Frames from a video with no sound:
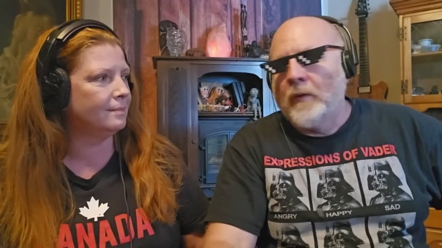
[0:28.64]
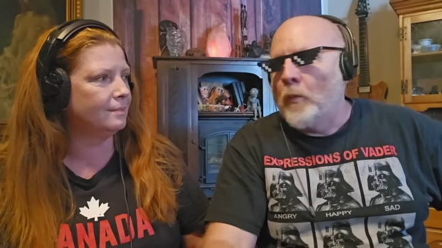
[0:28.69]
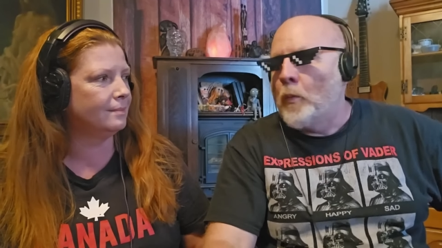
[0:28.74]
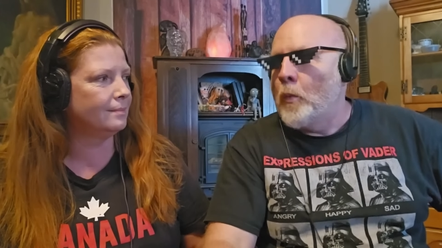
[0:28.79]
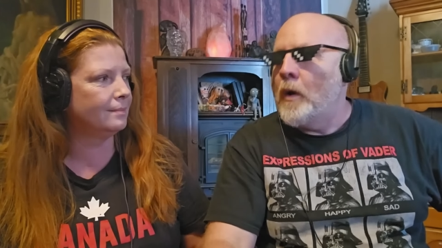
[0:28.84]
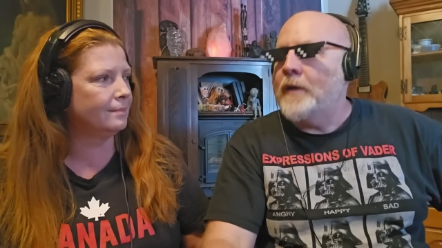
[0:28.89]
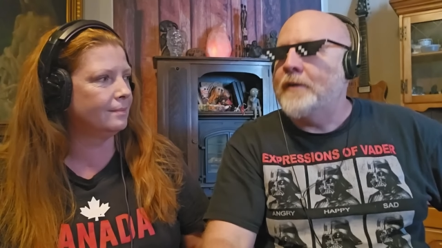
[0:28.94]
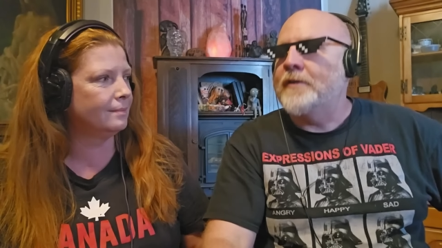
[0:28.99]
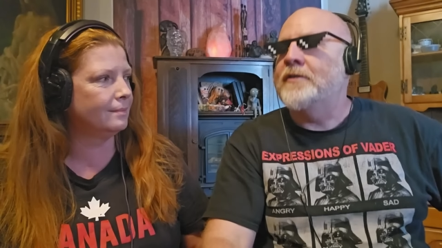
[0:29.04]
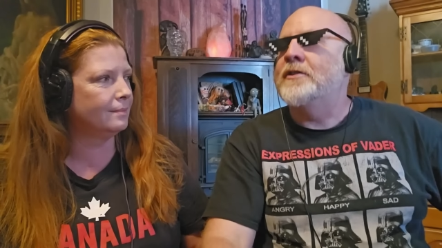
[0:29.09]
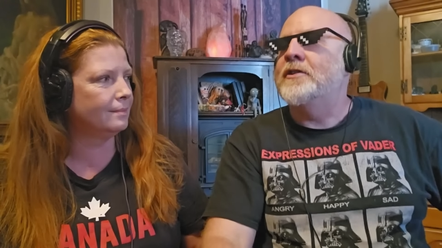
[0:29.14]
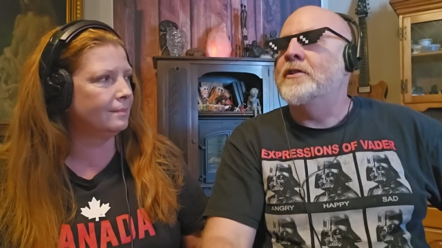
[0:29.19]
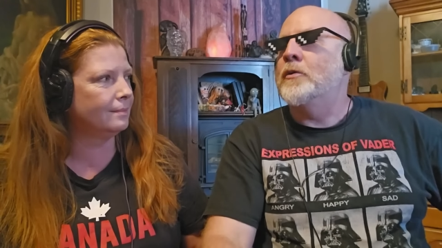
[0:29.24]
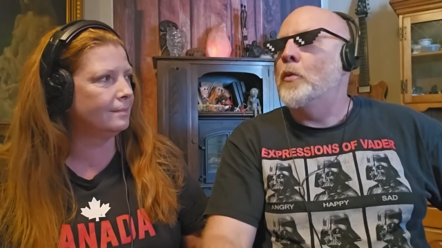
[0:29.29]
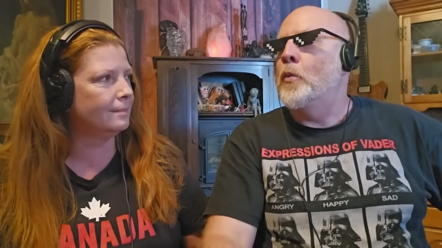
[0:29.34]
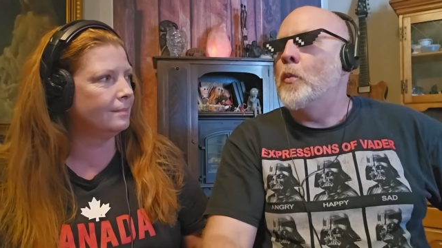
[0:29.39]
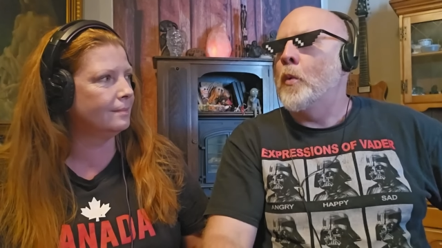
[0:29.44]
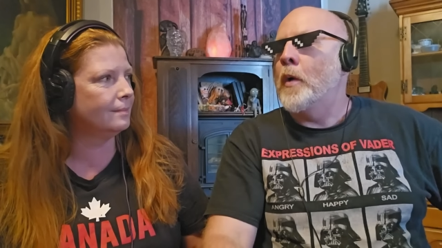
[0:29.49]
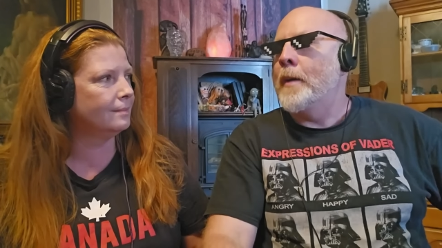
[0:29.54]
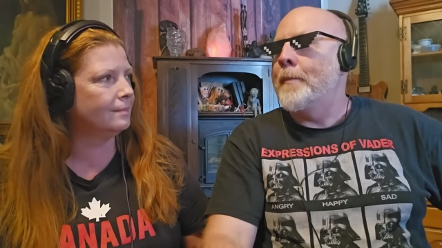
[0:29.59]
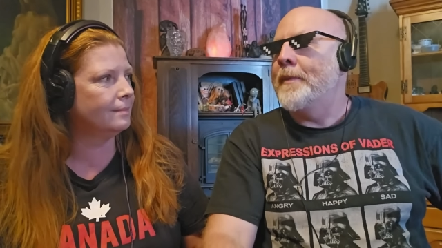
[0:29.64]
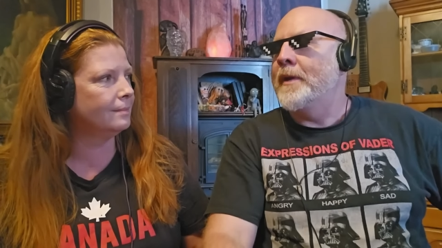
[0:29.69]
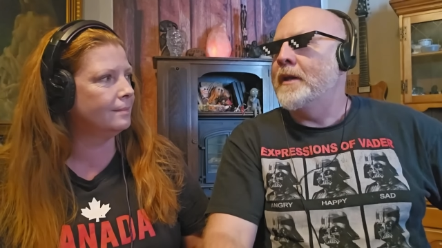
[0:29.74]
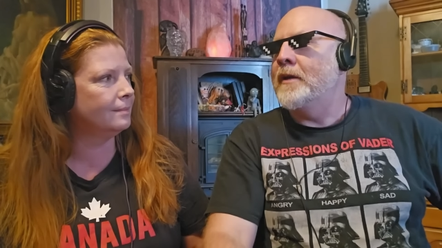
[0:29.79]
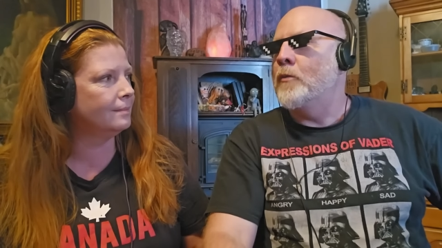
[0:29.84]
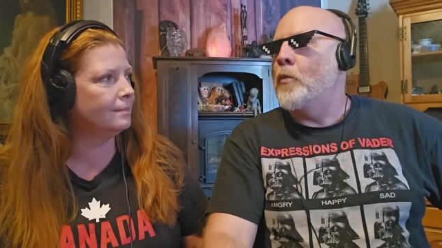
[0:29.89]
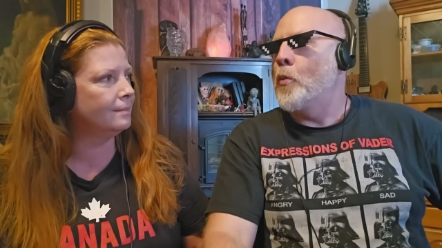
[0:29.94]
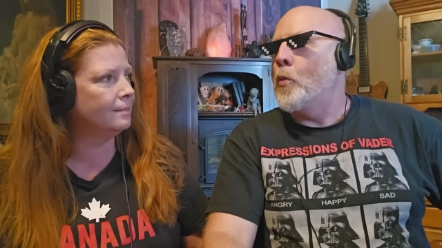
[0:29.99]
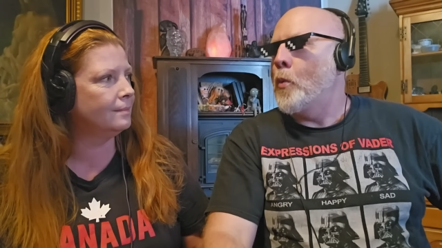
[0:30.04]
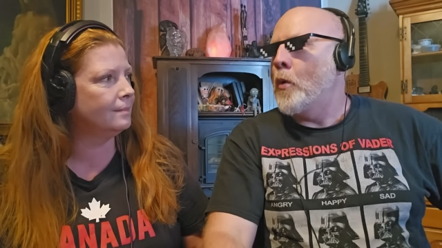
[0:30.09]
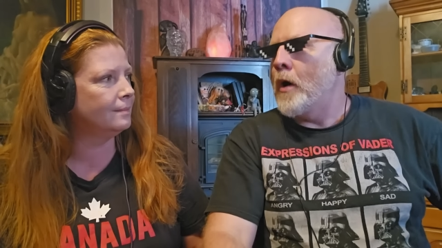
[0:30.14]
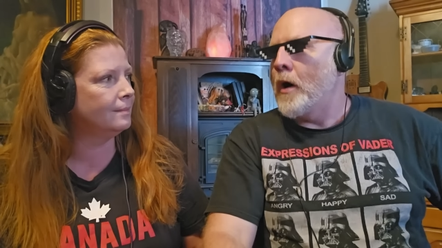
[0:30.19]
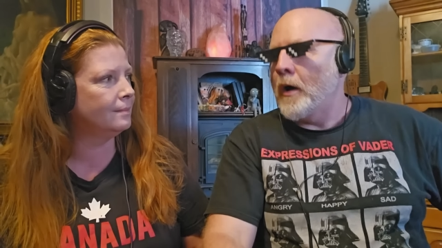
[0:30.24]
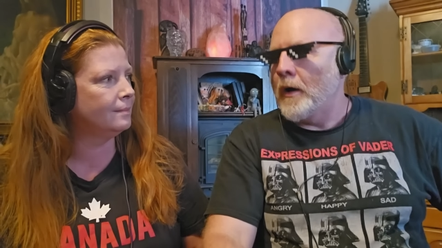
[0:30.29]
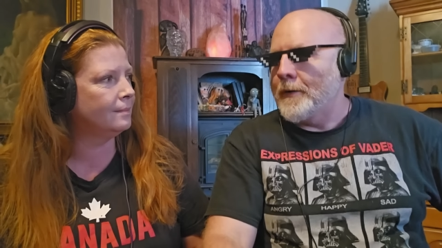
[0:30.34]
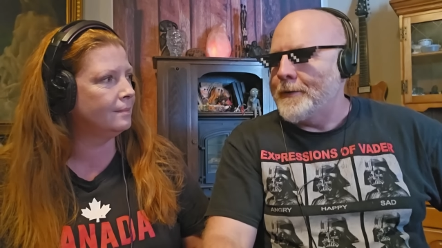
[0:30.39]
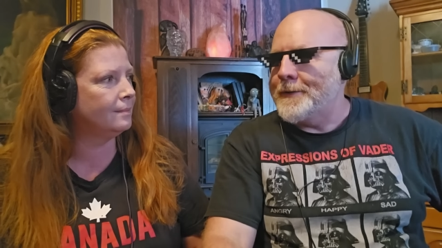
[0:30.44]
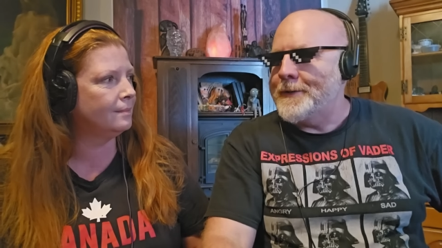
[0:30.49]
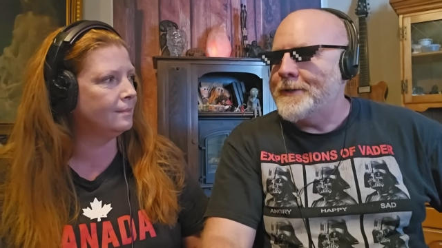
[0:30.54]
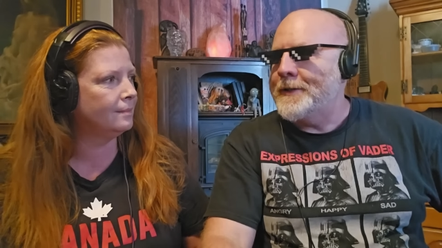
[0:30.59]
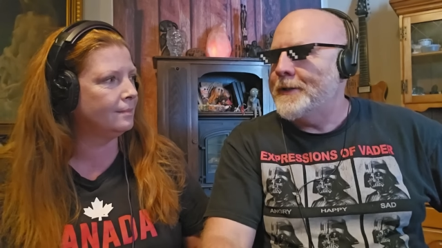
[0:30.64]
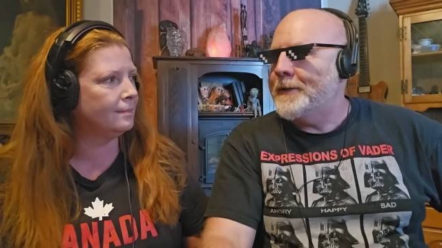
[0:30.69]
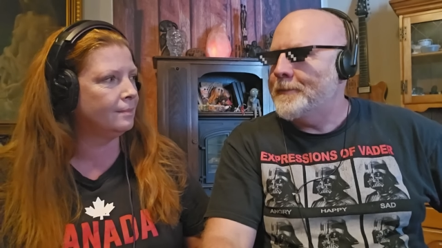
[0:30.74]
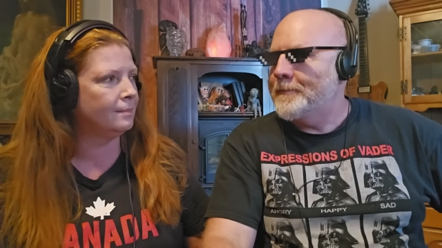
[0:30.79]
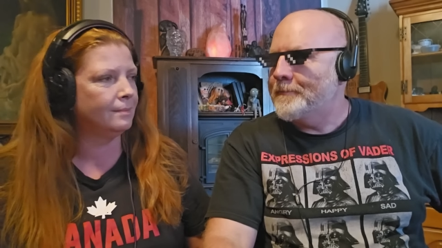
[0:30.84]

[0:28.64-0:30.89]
Speaker 1: What do women want?